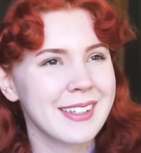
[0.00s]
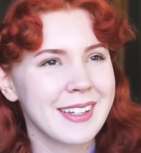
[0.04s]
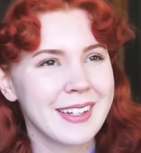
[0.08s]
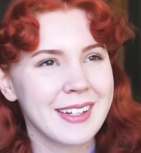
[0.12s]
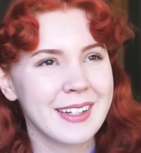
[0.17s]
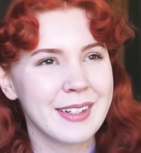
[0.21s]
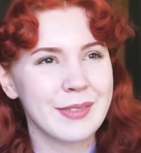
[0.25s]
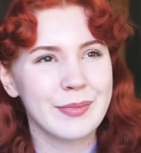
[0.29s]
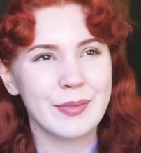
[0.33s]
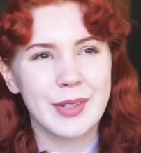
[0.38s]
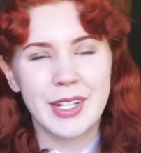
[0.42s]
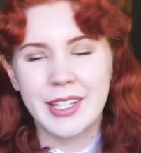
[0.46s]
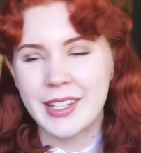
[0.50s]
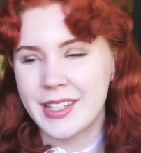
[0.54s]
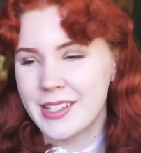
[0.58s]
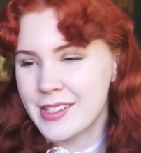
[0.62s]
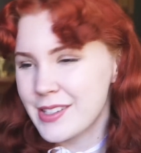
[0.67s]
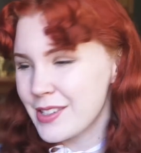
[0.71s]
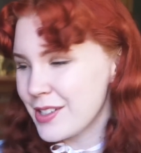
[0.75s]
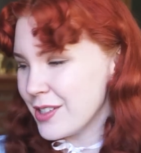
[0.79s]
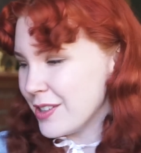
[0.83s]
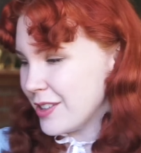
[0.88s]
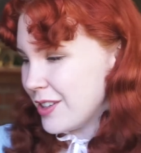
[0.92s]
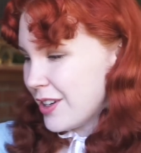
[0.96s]
um,
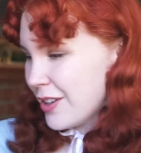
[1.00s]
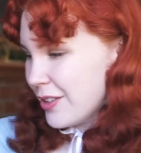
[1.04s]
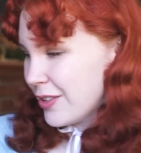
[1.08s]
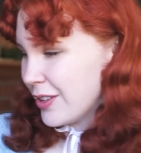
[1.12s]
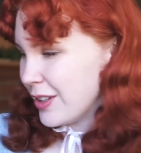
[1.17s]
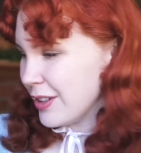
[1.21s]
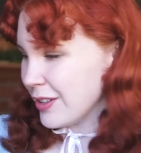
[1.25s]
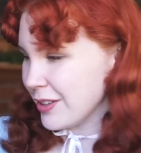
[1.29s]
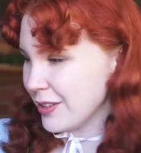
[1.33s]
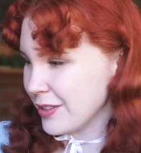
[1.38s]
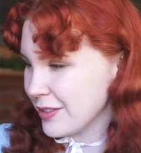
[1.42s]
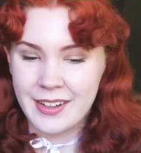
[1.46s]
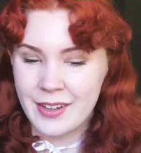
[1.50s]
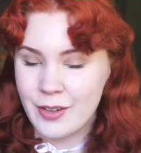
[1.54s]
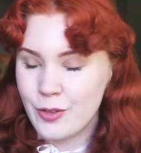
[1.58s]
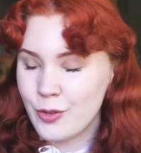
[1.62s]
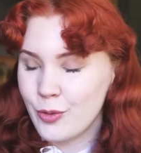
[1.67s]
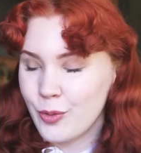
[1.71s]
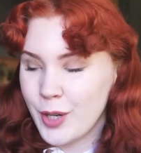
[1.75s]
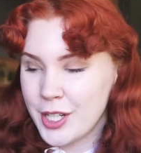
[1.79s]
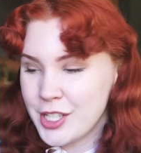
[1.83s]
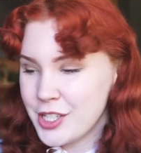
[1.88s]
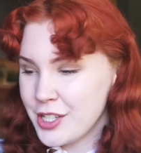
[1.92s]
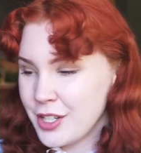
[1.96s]
unless you know you're
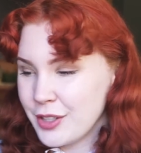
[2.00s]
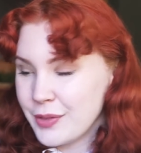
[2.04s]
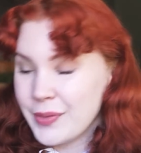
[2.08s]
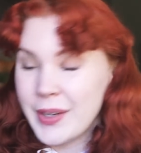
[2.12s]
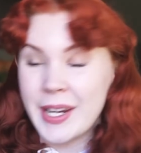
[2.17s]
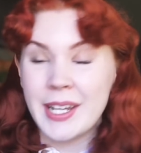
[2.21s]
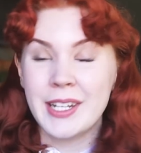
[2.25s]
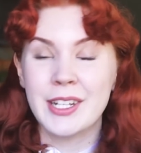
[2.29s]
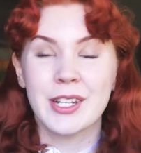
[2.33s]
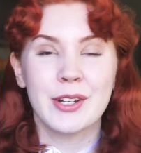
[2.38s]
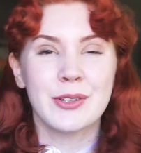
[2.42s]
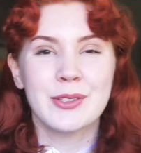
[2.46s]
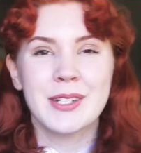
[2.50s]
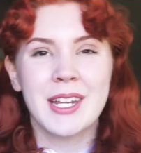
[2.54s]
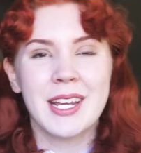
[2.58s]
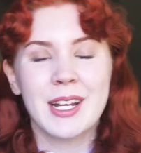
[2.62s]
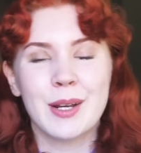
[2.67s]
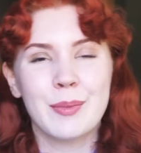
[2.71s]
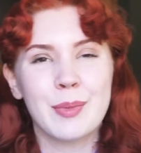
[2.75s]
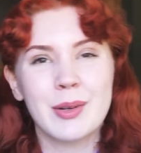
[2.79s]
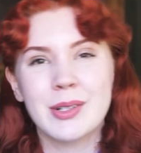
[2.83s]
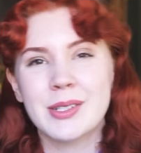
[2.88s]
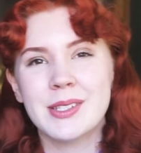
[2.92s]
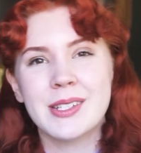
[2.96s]
watching a rando
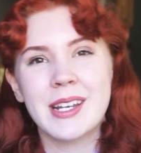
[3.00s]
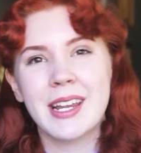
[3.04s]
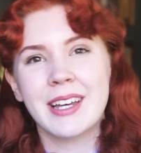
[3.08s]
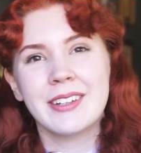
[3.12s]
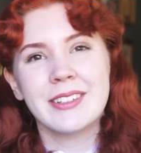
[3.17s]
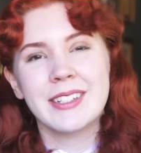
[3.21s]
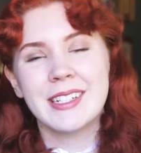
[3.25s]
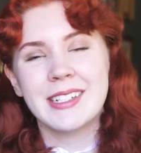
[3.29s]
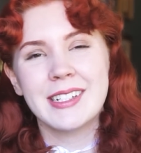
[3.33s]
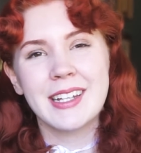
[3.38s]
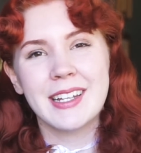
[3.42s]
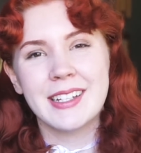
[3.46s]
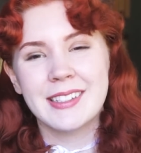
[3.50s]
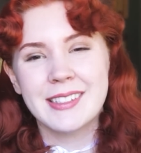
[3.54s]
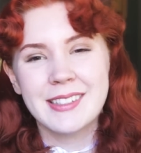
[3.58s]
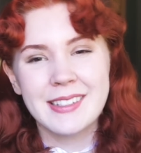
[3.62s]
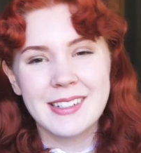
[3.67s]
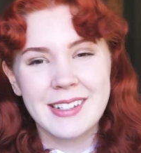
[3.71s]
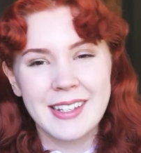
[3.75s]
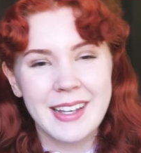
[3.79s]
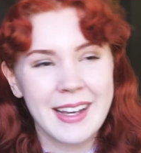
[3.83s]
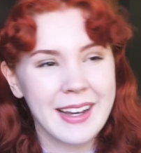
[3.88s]
take a personality test.